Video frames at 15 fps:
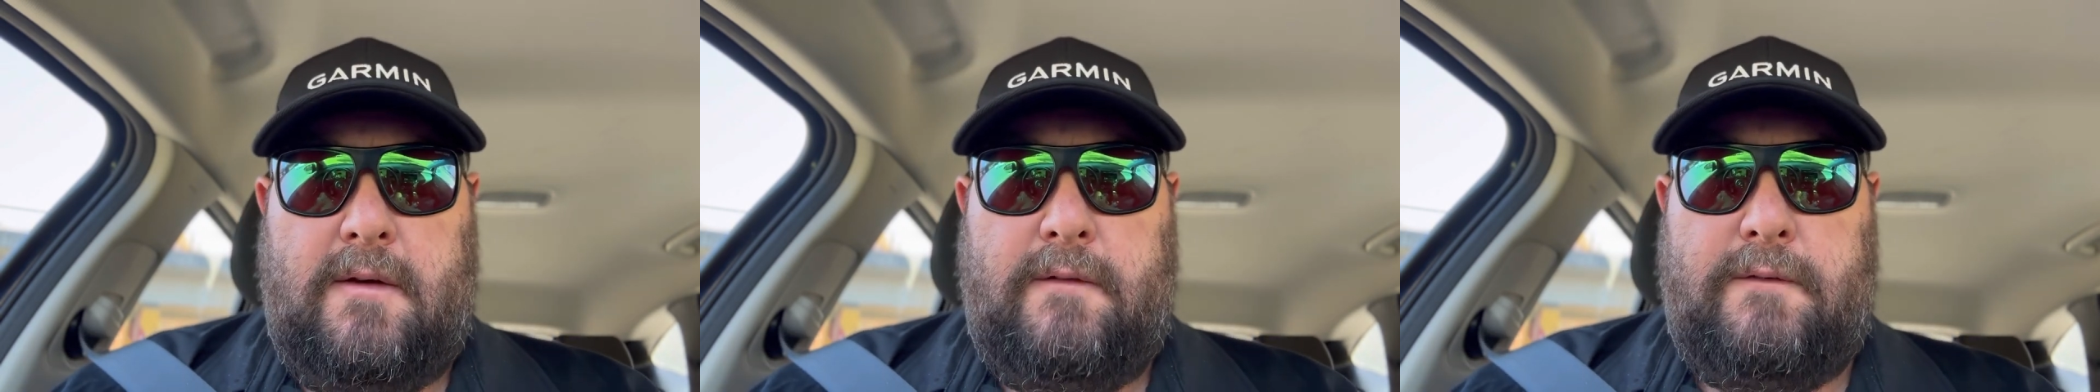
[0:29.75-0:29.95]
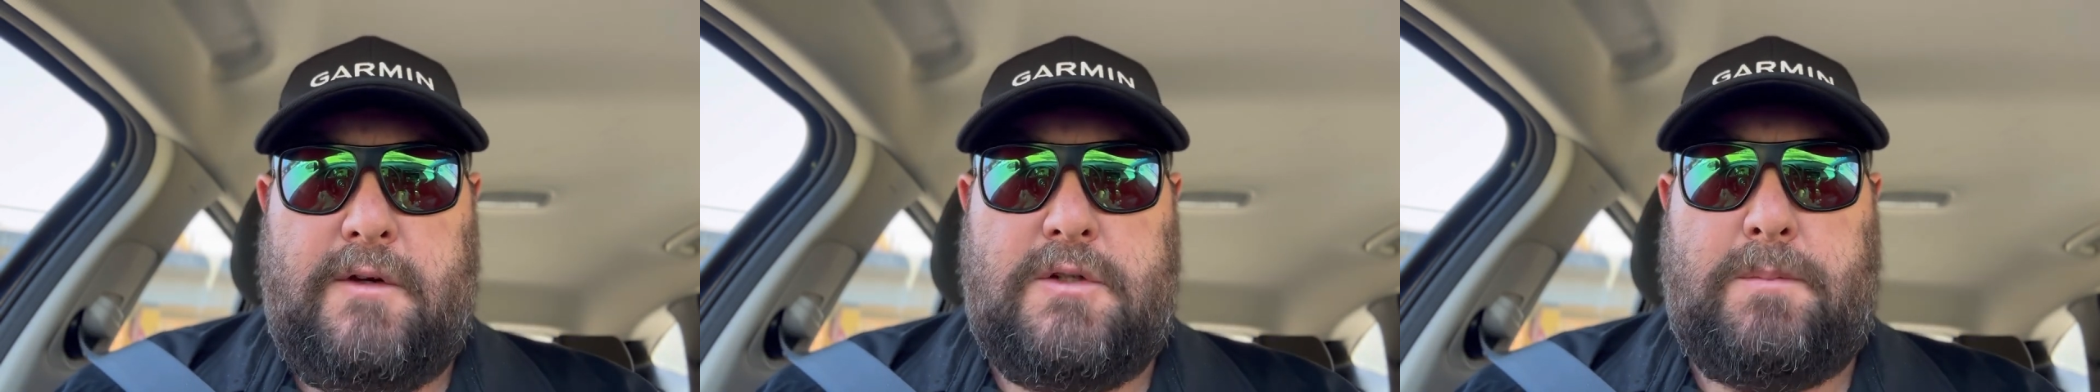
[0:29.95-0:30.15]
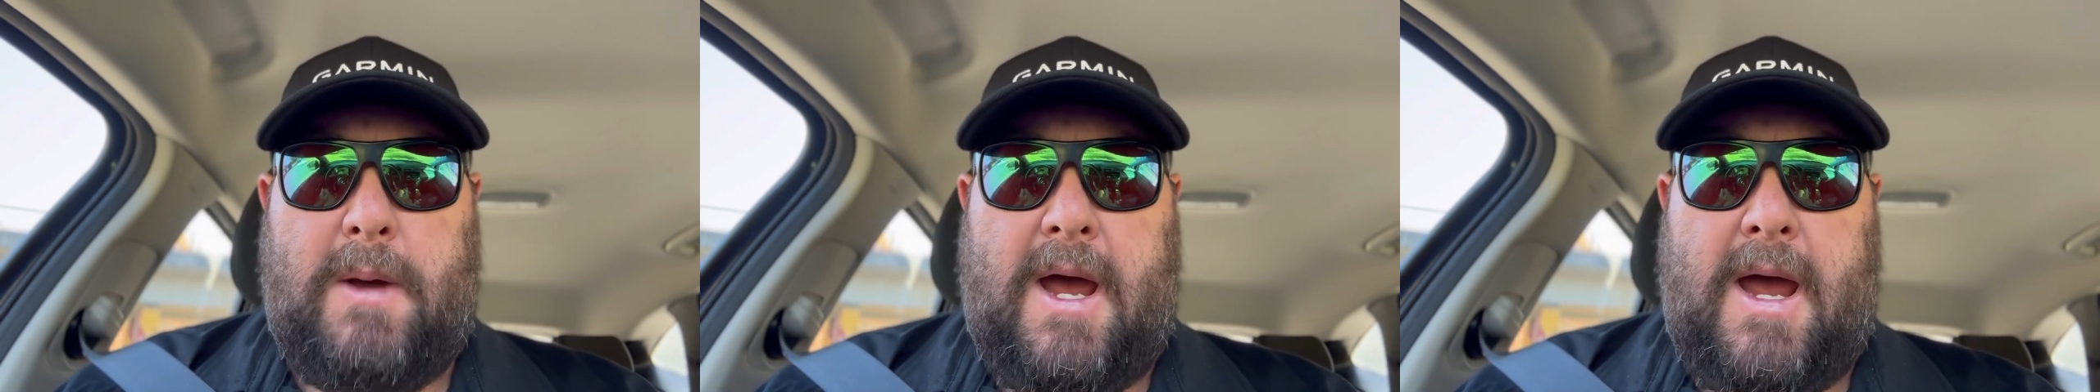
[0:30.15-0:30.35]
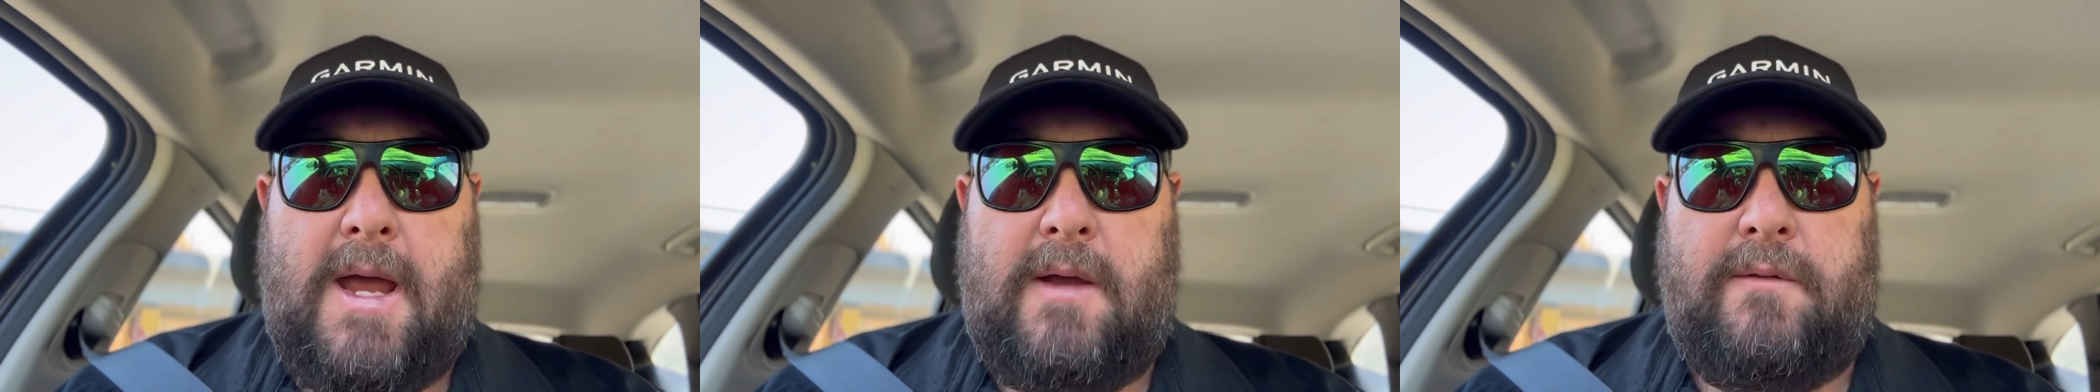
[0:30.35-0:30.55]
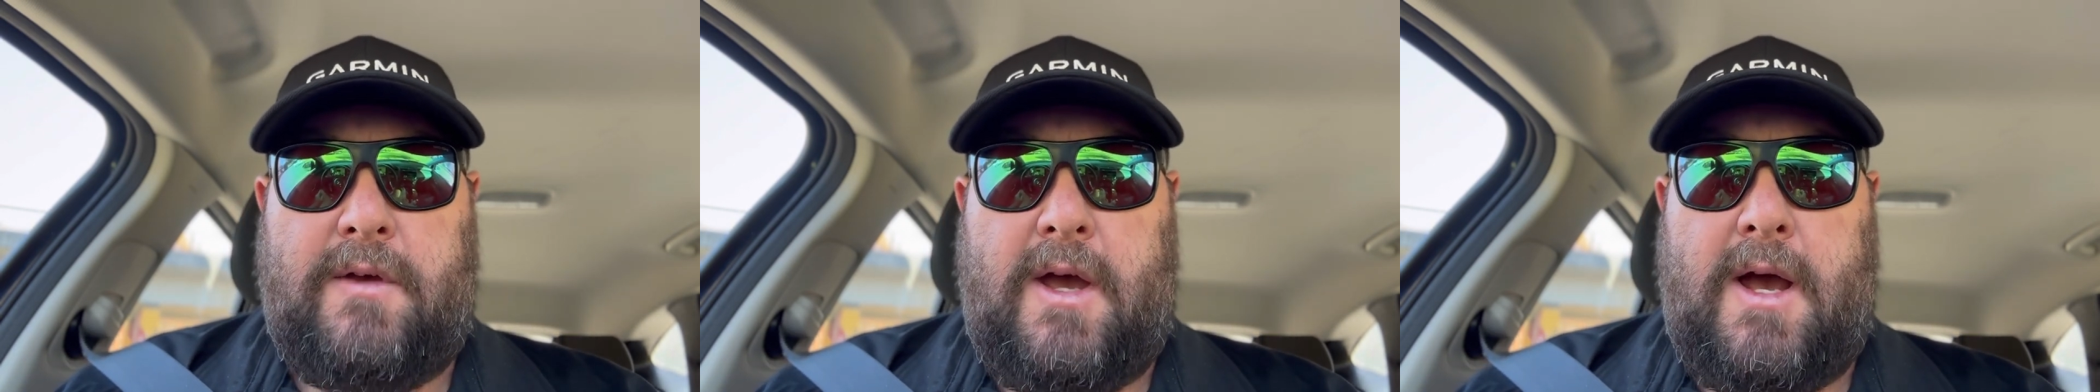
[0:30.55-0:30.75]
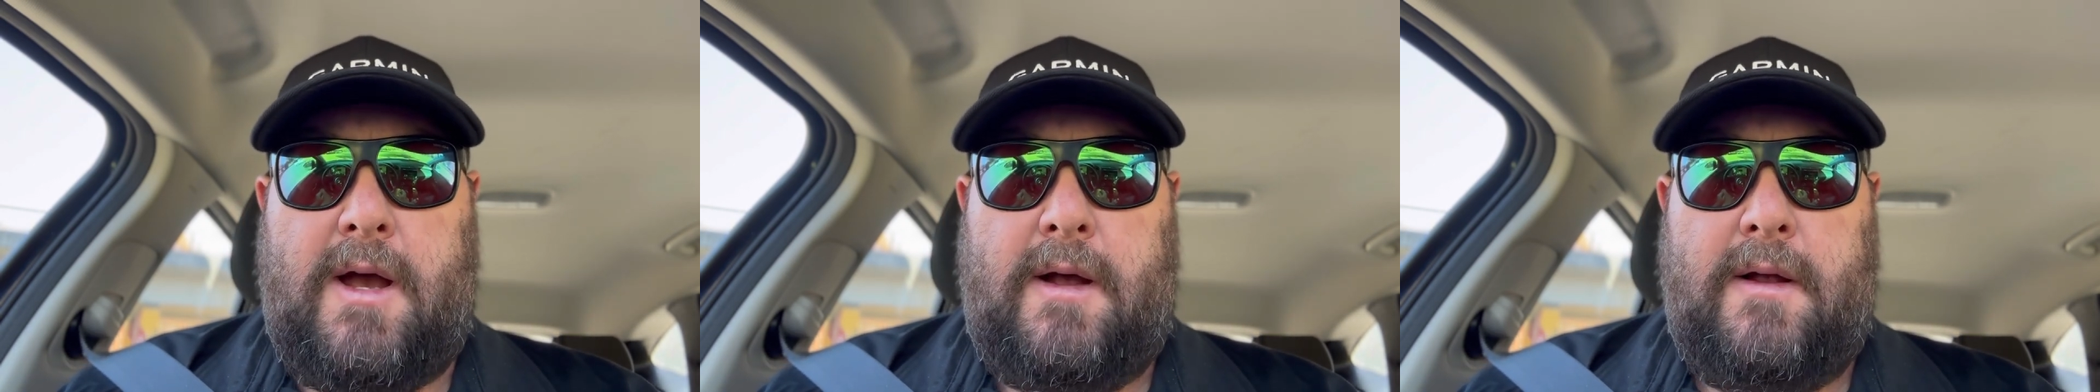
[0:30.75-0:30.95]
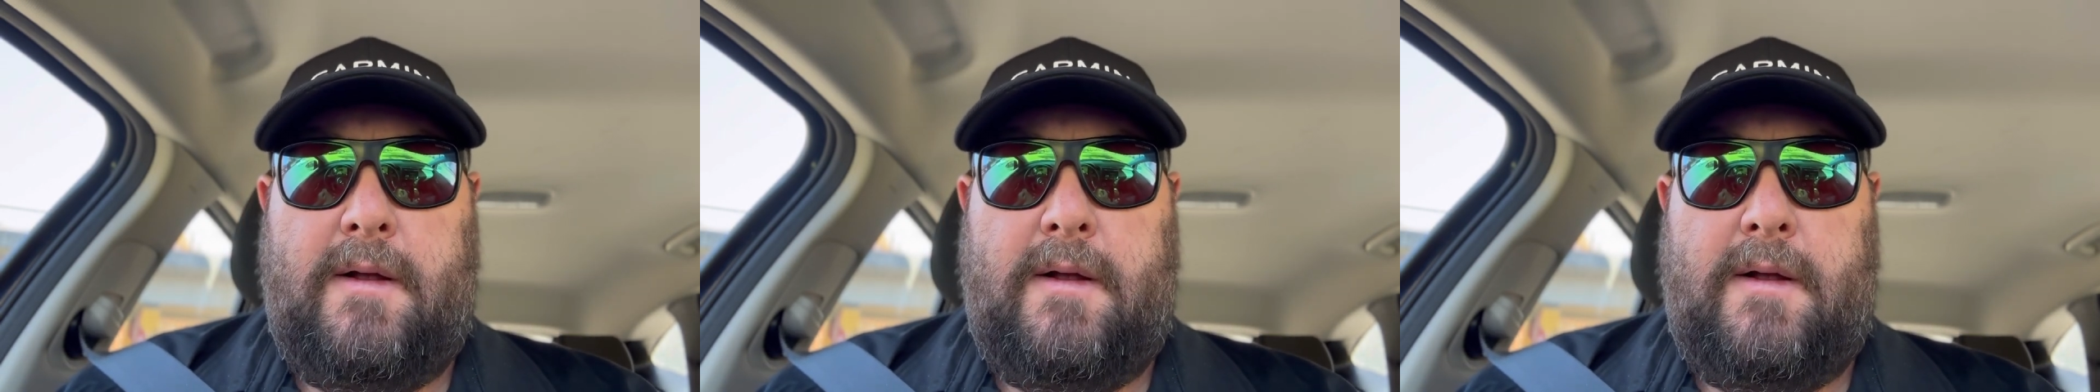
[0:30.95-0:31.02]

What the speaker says: fish behaviour